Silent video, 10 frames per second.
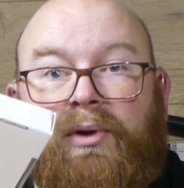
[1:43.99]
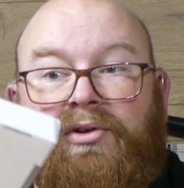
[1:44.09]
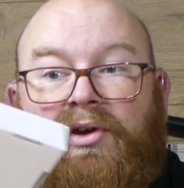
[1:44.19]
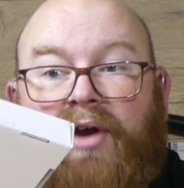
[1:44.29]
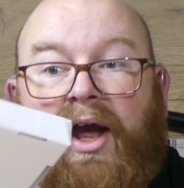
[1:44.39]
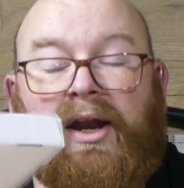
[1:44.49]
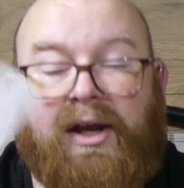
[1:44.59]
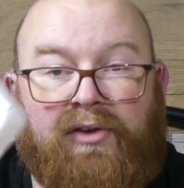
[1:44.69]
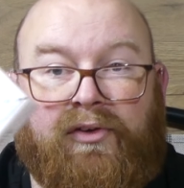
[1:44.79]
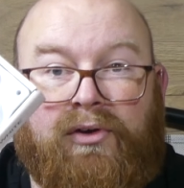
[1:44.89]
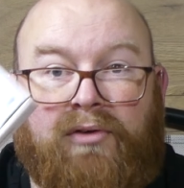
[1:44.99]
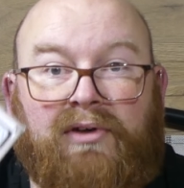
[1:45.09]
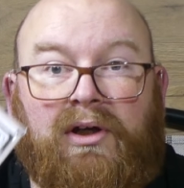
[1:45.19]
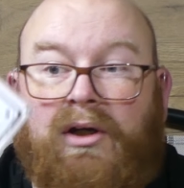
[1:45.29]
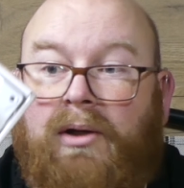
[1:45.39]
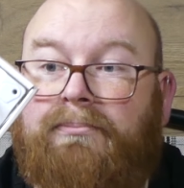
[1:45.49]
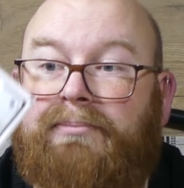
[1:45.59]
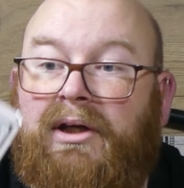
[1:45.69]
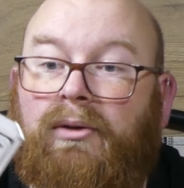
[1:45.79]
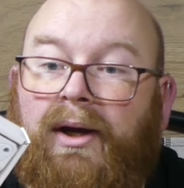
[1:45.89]
which again is another
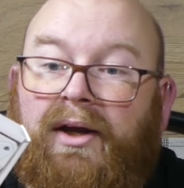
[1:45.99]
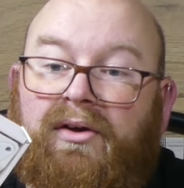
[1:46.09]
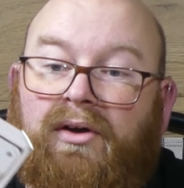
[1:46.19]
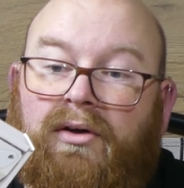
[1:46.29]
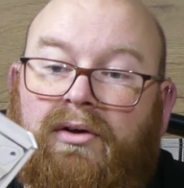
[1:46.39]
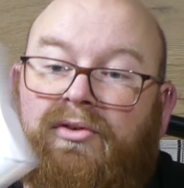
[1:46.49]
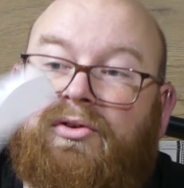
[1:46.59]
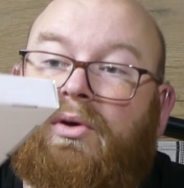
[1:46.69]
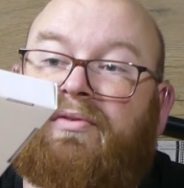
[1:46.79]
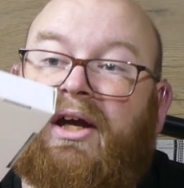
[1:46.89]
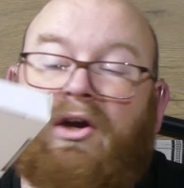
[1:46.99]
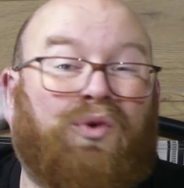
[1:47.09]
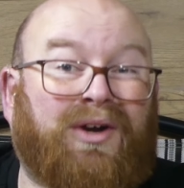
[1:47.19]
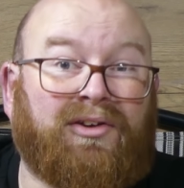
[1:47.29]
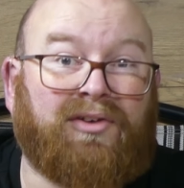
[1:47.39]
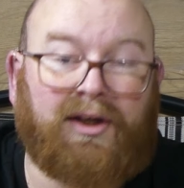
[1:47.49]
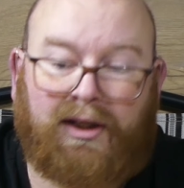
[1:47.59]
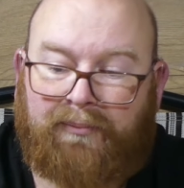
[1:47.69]
Be Quiet nod to their quality.